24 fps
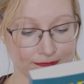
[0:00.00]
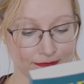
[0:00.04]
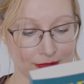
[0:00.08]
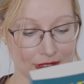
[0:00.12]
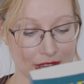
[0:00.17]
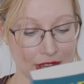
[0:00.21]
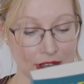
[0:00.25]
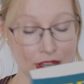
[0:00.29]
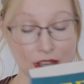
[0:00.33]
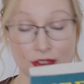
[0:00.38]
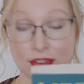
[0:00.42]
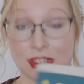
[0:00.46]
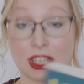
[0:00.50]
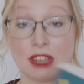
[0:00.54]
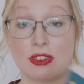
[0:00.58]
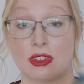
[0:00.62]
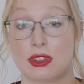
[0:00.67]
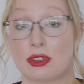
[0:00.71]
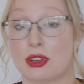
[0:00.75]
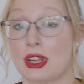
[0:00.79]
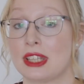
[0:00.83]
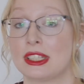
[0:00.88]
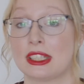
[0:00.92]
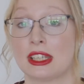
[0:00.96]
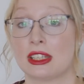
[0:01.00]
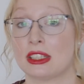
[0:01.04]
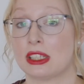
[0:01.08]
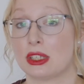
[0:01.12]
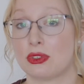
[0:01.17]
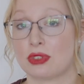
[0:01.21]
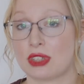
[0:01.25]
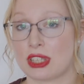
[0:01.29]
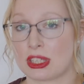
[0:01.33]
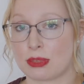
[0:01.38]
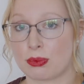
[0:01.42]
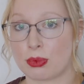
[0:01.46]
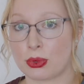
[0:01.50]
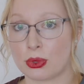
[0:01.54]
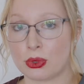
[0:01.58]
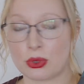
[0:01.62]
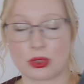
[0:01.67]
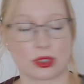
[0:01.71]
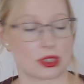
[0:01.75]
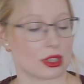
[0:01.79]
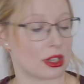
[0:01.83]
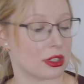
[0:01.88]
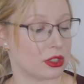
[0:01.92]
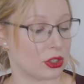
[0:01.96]
I have never read any of his
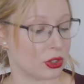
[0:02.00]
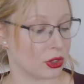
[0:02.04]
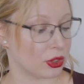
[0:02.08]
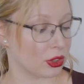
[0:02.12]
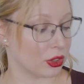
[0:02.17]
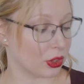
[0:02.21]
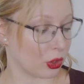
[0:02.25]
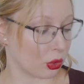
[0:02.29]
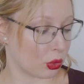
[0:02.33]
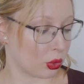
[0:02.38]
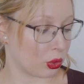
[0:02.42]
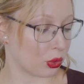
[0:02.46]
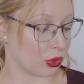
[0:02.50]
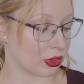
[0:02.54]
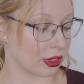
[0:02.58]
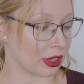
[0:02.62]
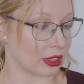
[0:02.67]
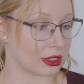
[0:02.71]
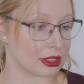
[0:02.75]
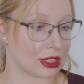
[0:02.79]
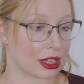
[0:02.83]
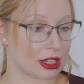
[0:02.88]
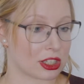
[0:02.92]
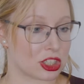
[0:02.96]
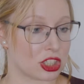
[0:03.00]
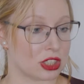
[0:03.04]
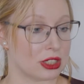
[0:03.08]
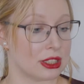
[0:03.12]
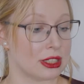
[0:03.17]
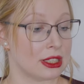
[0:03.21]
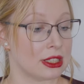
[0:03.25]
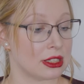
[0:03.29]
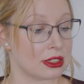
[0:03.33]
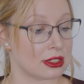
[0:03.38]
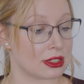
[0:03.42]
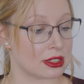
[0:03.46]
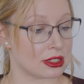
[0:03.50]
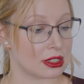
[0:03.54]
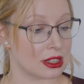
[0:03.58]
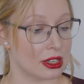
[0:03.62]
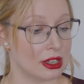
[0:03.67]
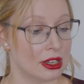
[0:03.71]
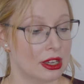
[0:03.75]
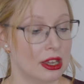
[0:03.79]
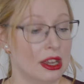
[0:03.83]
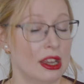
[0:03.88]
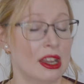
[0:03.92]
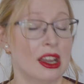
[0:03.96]
books. I don't know who that actually is.
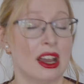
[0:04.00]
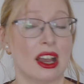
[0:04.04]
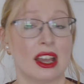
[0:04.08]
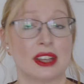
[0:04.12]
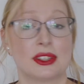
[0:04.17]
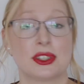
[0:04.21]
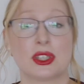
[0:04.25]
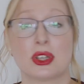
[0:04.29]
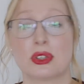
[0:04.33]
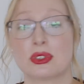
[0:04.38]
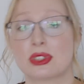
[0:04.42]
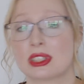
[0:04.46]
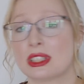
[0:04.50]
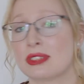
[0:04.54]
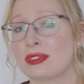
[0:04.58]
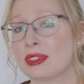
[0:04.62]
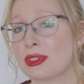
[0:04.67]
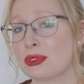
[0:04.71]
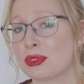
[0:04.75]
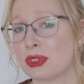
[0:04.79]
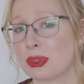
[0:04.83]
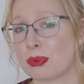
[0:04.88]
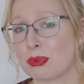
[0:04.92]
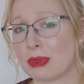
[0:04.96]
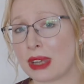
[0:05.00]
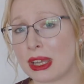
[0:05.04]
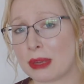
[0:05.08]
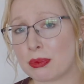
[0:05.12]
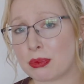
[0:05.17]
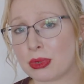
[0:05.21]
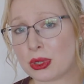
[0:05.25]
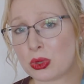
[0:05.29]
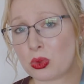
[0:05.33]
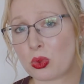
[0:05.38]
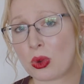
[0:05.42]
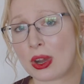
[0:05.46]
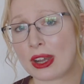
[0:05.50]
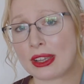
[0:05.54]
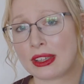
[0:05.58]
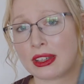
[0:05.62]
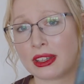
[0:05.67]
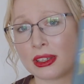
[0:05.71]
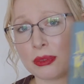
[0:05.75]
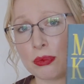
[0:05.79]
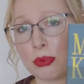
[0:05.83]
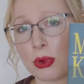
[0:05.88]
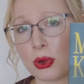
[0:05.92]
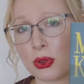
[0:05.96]
I don't even remember why
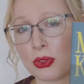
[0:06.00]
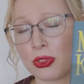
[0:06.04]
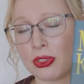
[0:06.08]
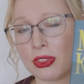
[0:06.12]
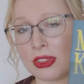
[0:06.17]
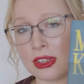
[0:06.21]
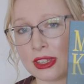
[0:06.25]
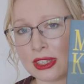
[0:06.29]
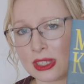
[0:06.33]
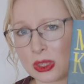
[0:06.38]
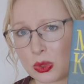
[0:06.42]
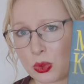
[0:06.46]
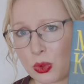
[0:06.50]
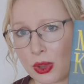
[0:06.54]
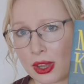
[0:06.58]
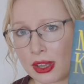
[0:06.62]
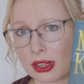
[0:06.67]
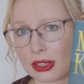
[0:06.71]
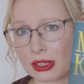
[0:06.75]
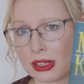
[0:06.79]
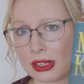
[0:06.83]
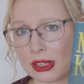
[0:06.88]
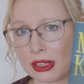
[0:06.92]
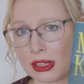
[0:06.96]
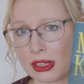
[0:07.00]
I bought this one.